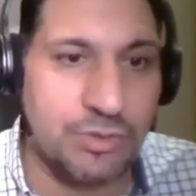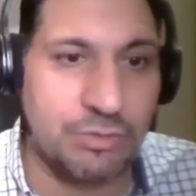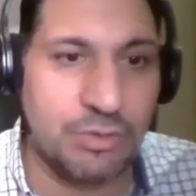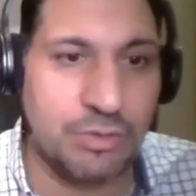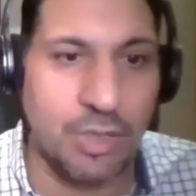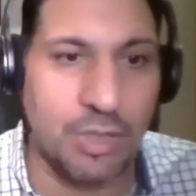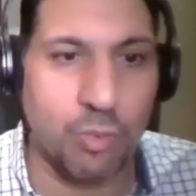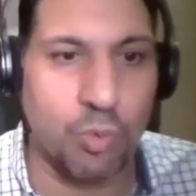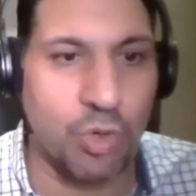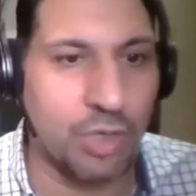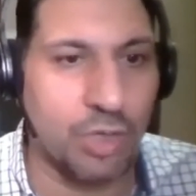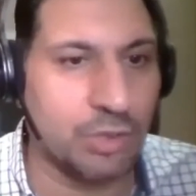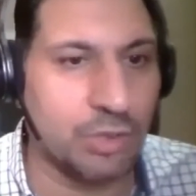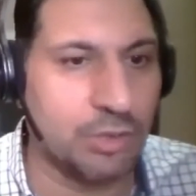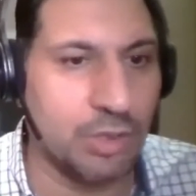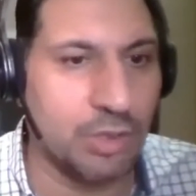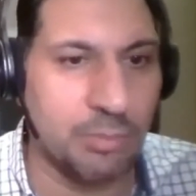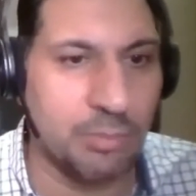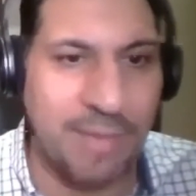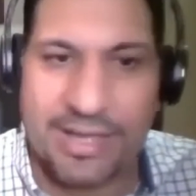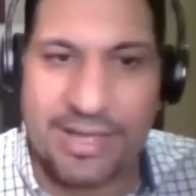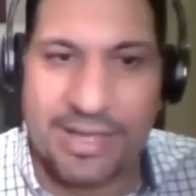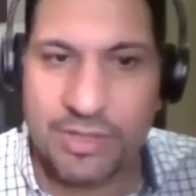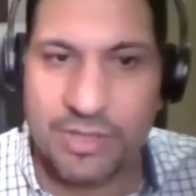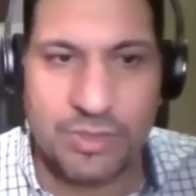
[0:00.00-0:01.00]
They worked in
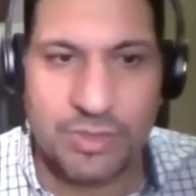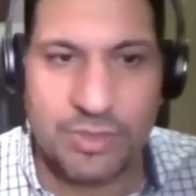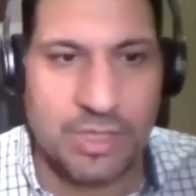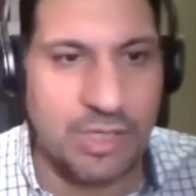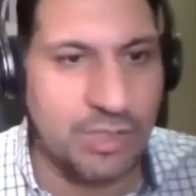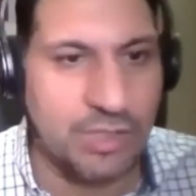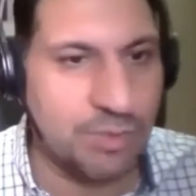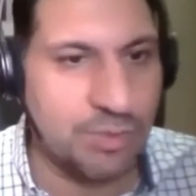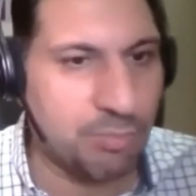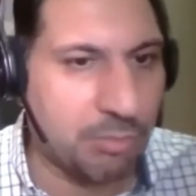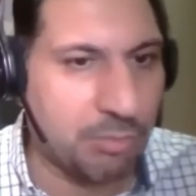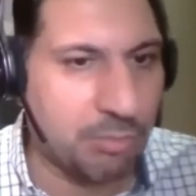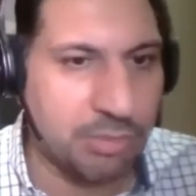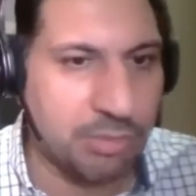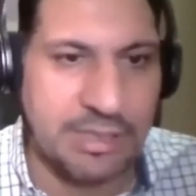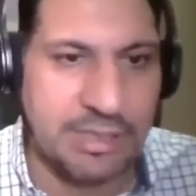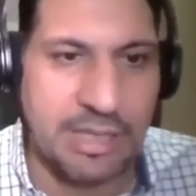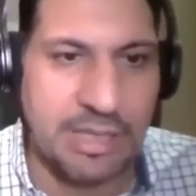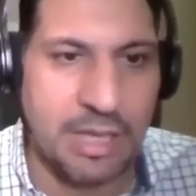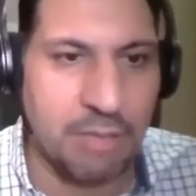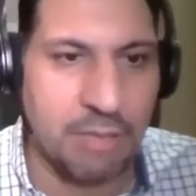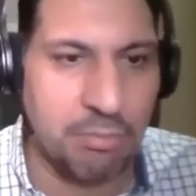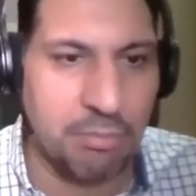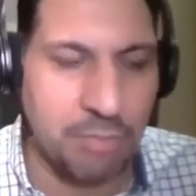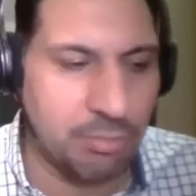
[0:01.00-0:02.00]
magazines,
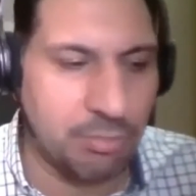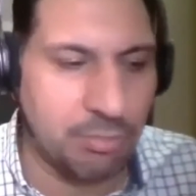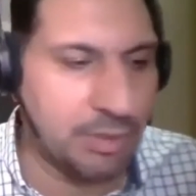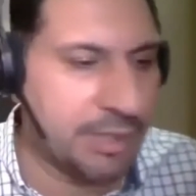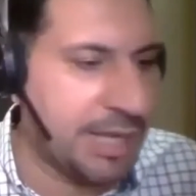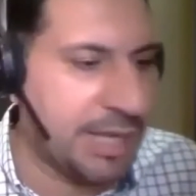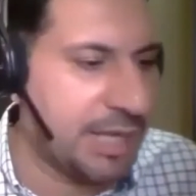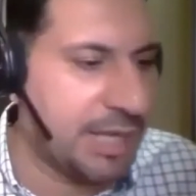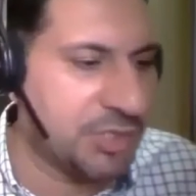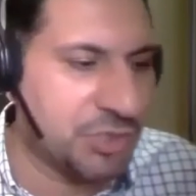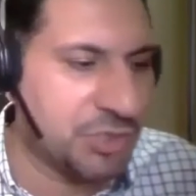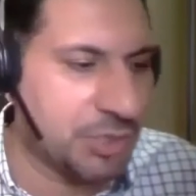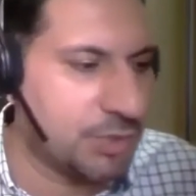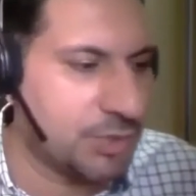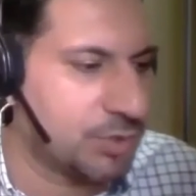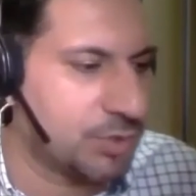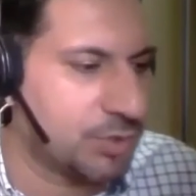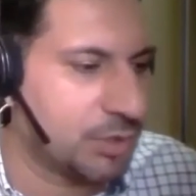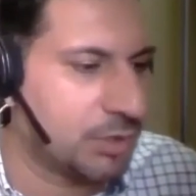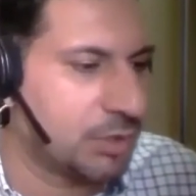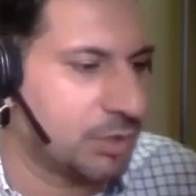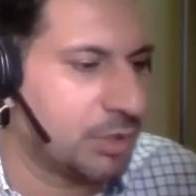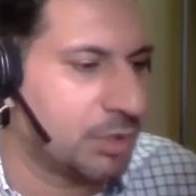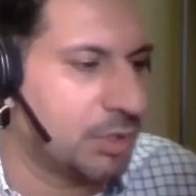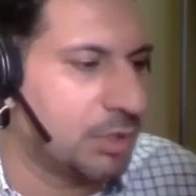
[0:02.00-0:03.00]
publications, and
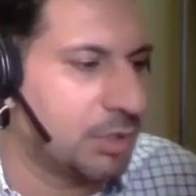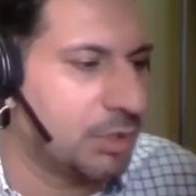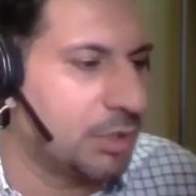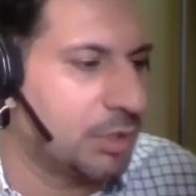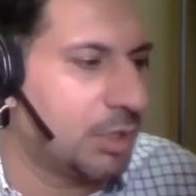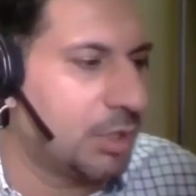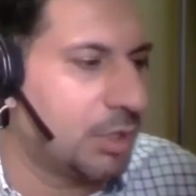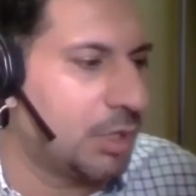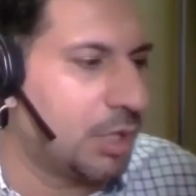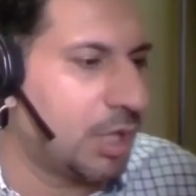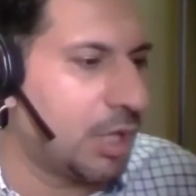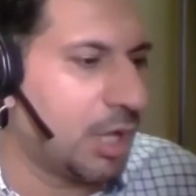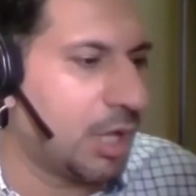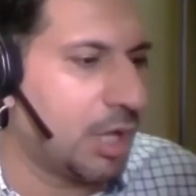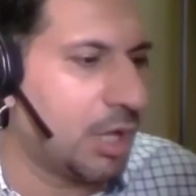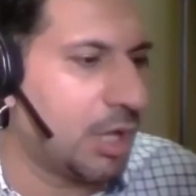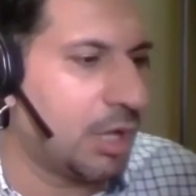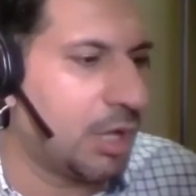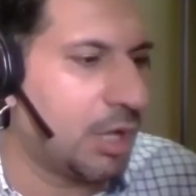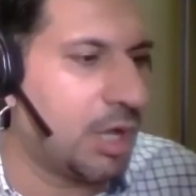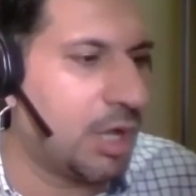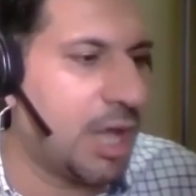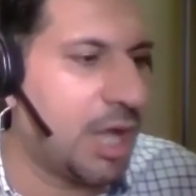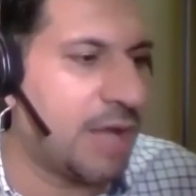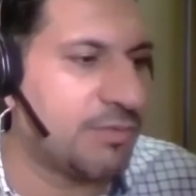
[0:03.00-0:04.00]

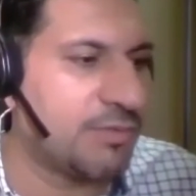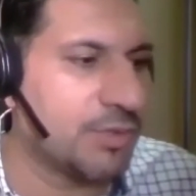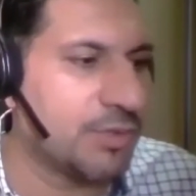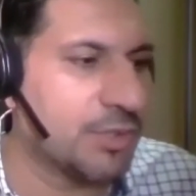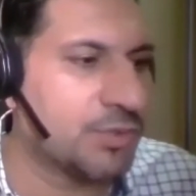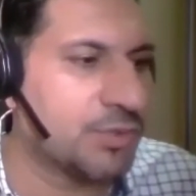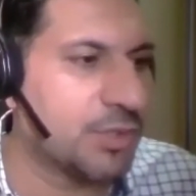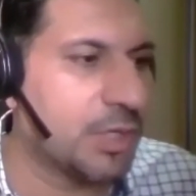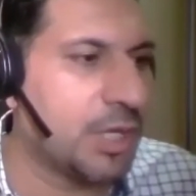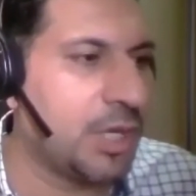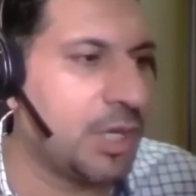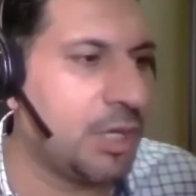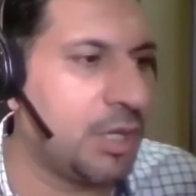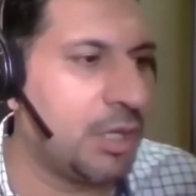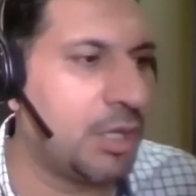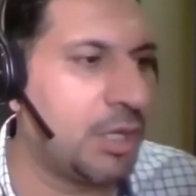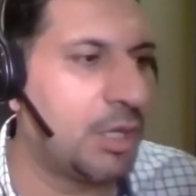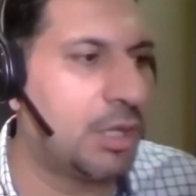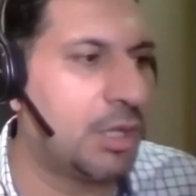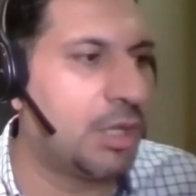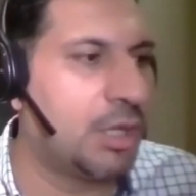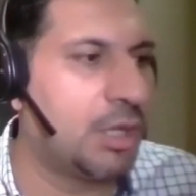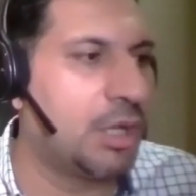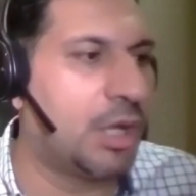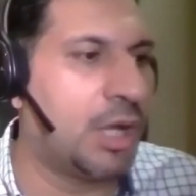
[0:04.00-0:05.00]
obviously
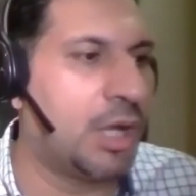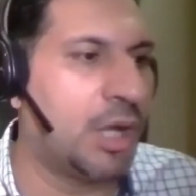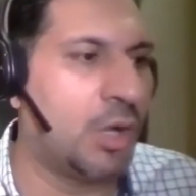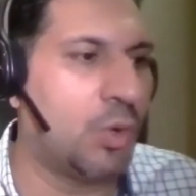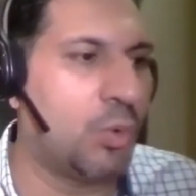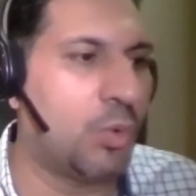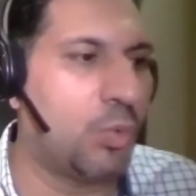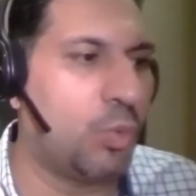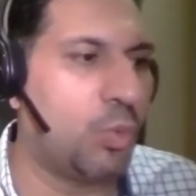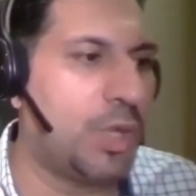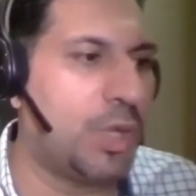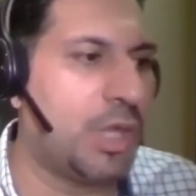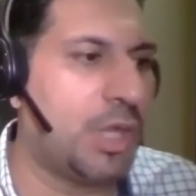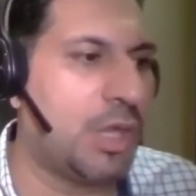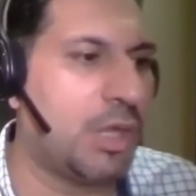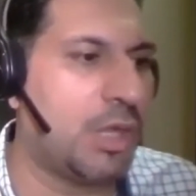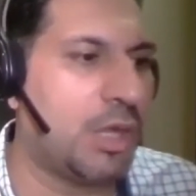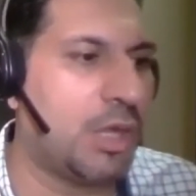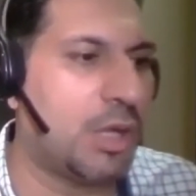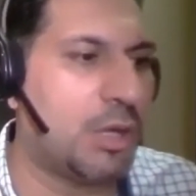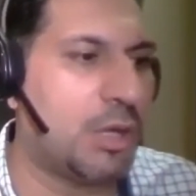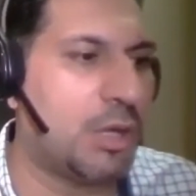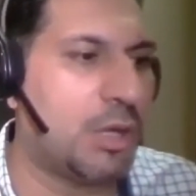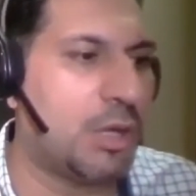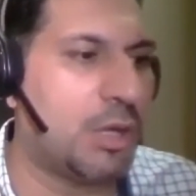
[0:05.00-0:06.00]
we
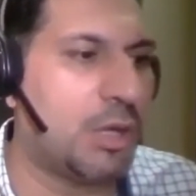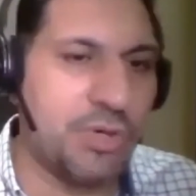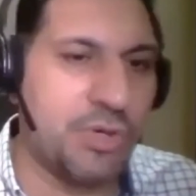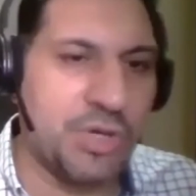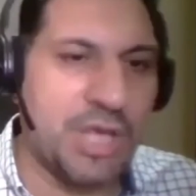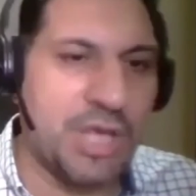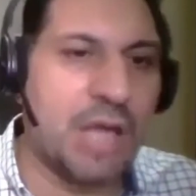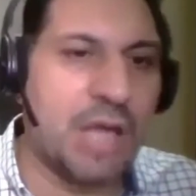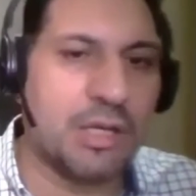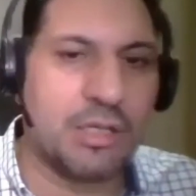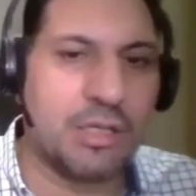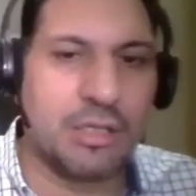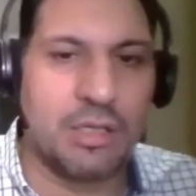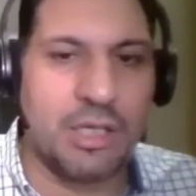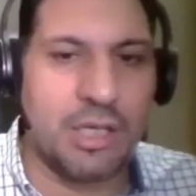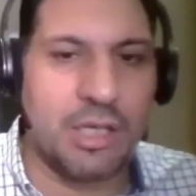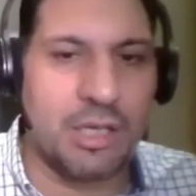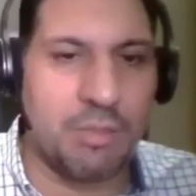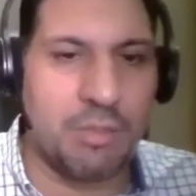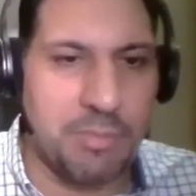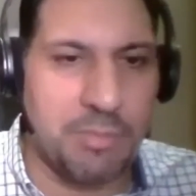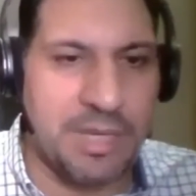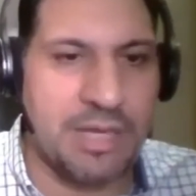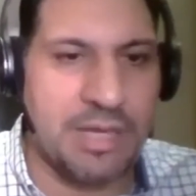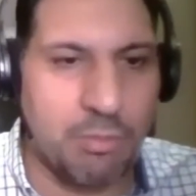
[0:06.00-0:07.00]
periodically meet
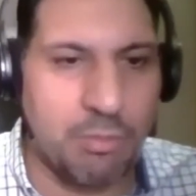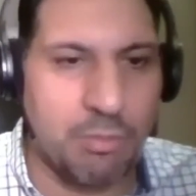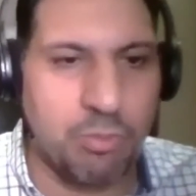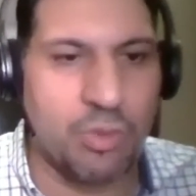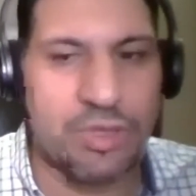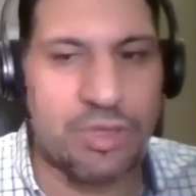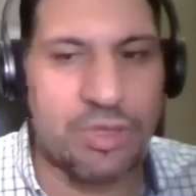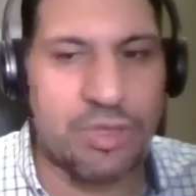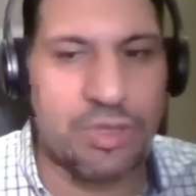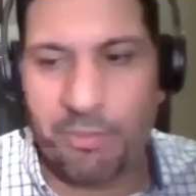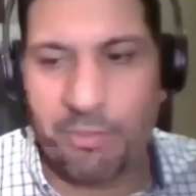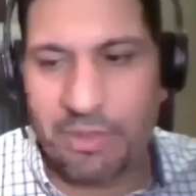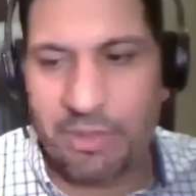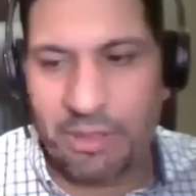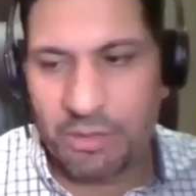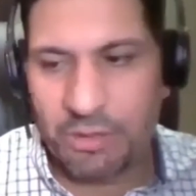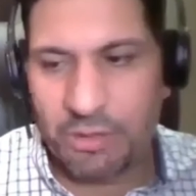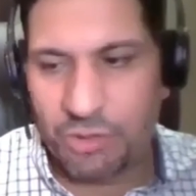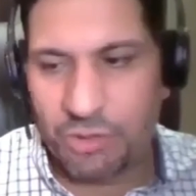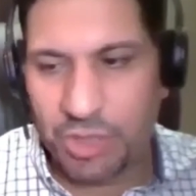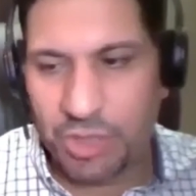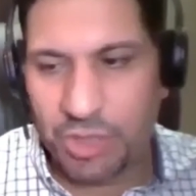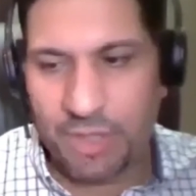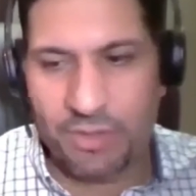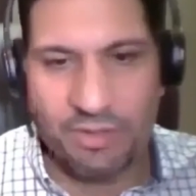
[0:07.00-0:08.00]
up with them and share
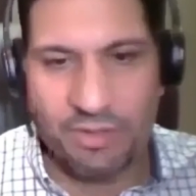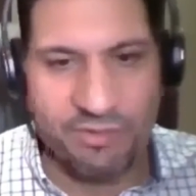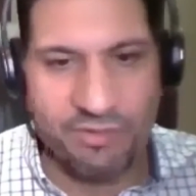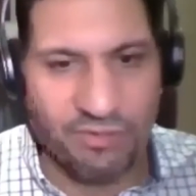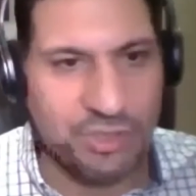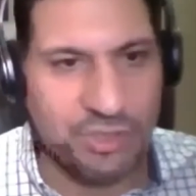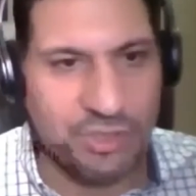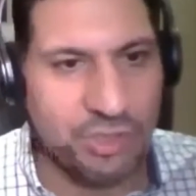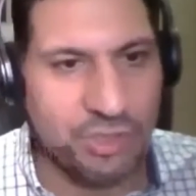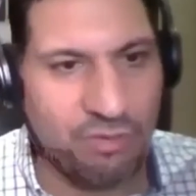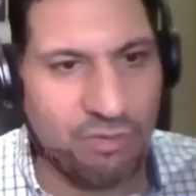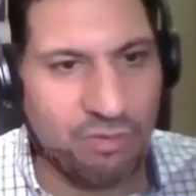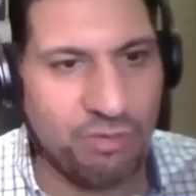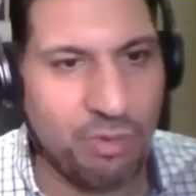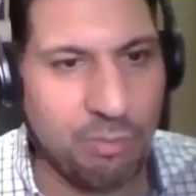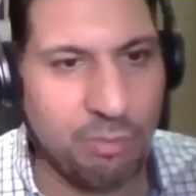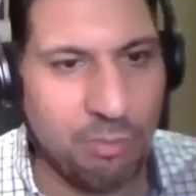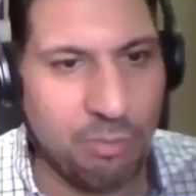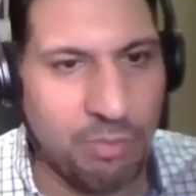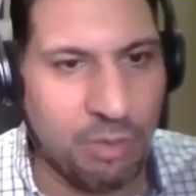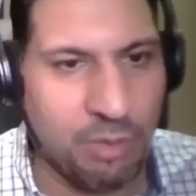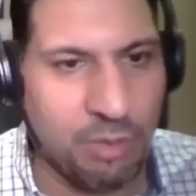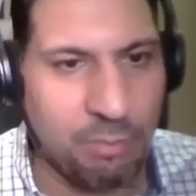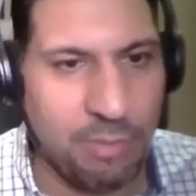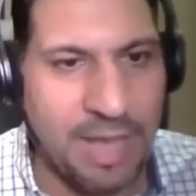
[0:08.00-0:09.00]
the vision of
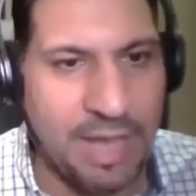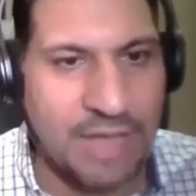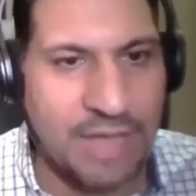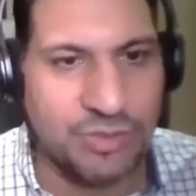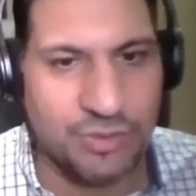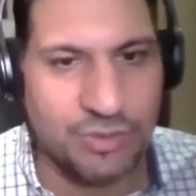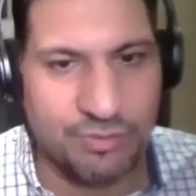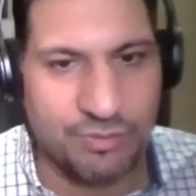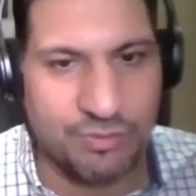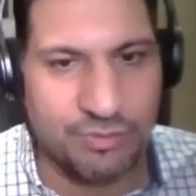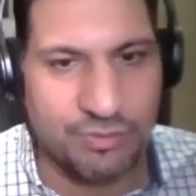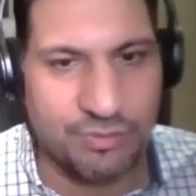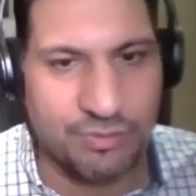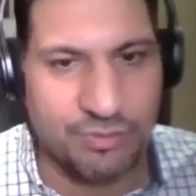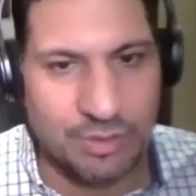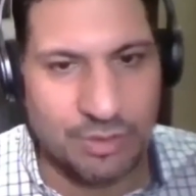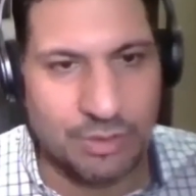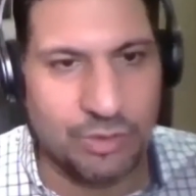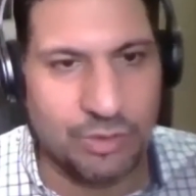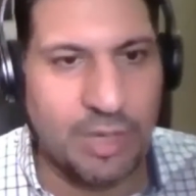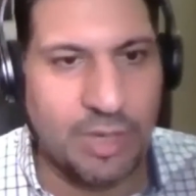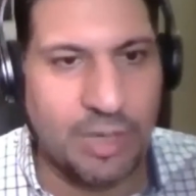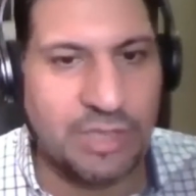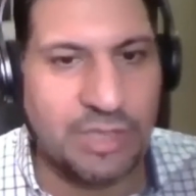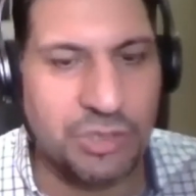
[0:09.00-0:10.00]
OnPassive, the
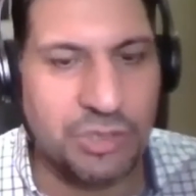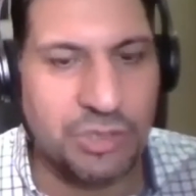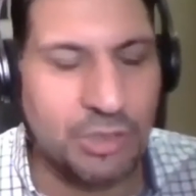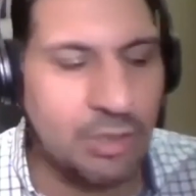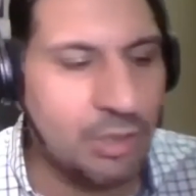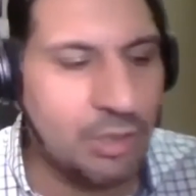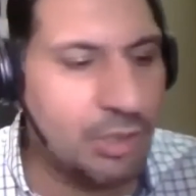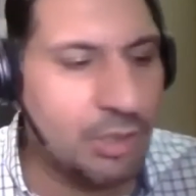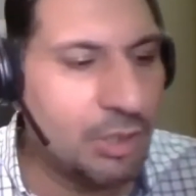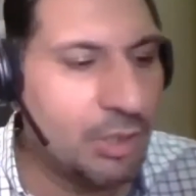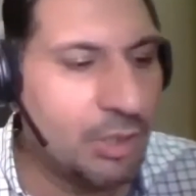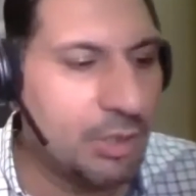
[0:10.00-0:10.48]
direction.